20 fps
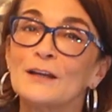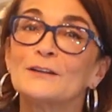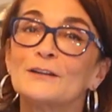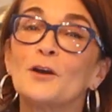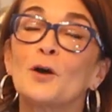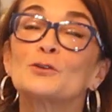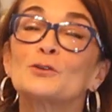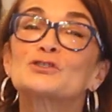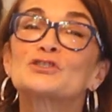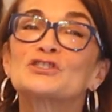
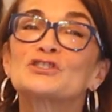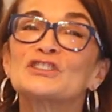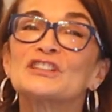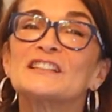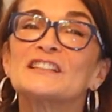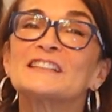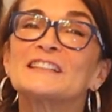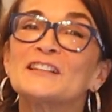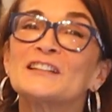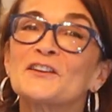Yo,
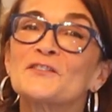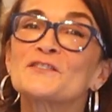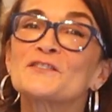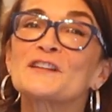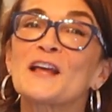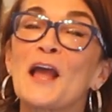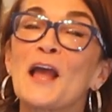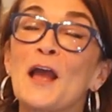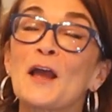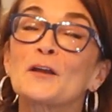she
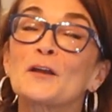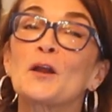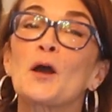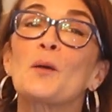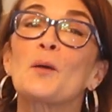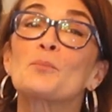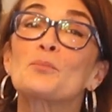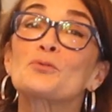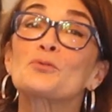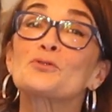lives and
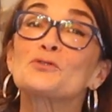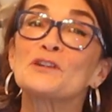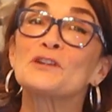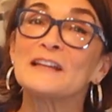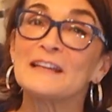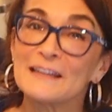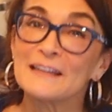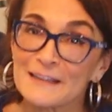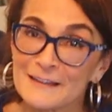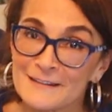
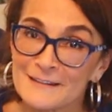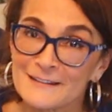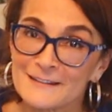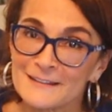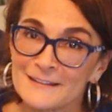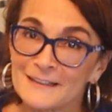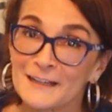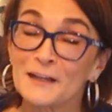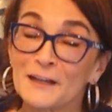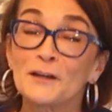breathes